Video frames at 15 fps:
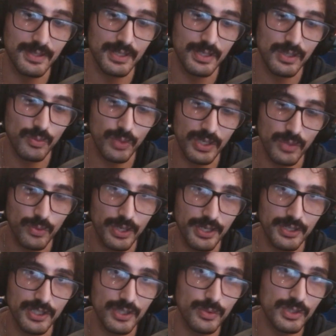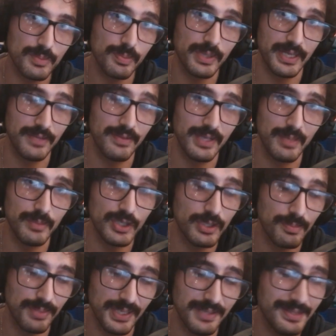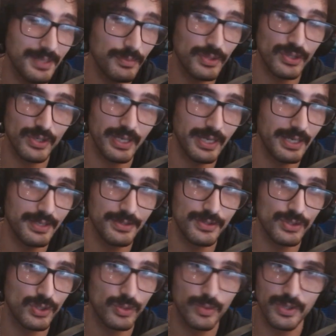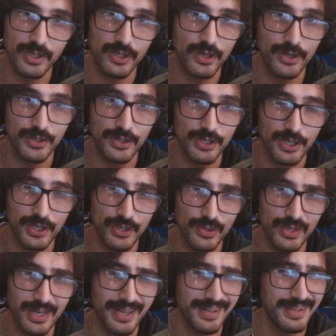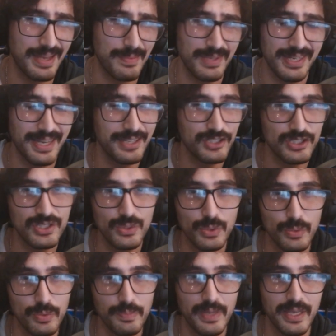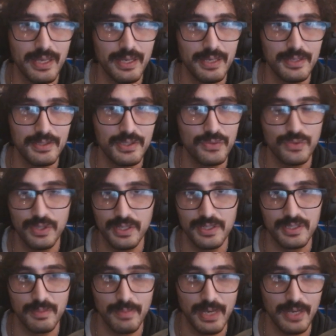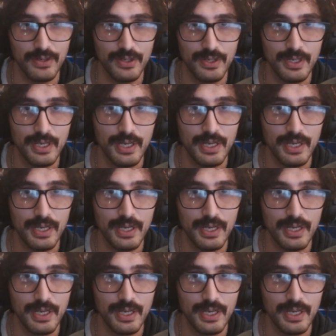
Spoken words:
what you want to do is plant them. You can plant them with your hands or with a garden hoe. I just do it with my hands. It really doesn't matter.